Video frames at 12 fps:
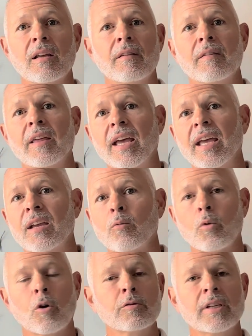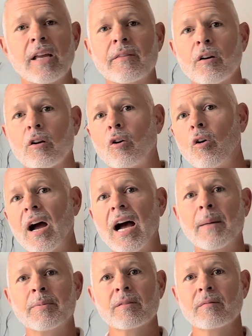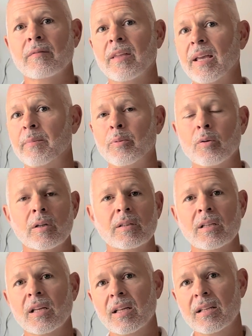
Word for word: They rotate their crops, they put